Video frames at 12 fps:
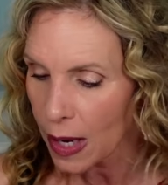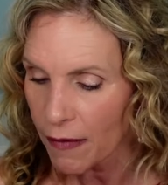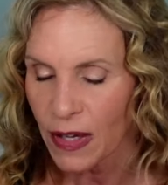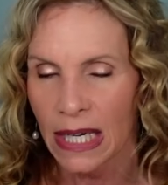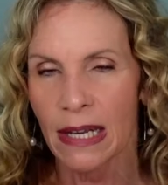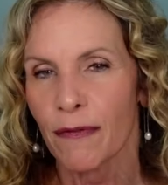
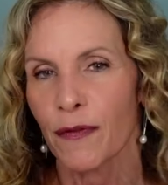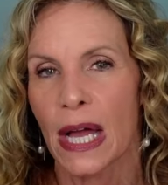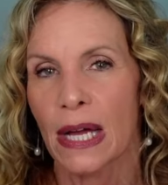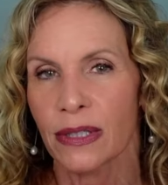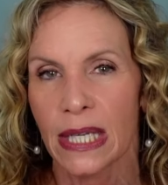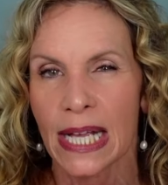have any
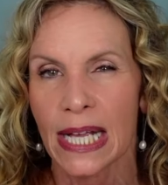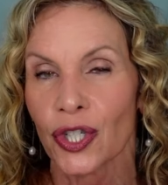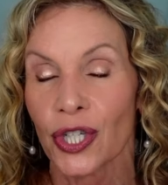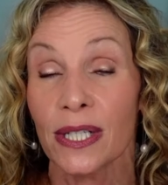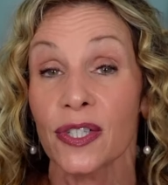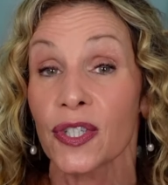
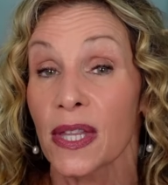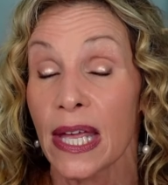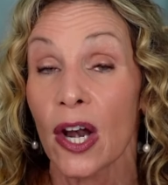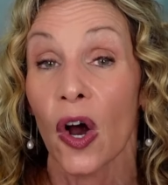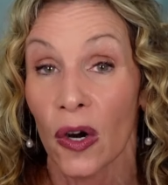foundations that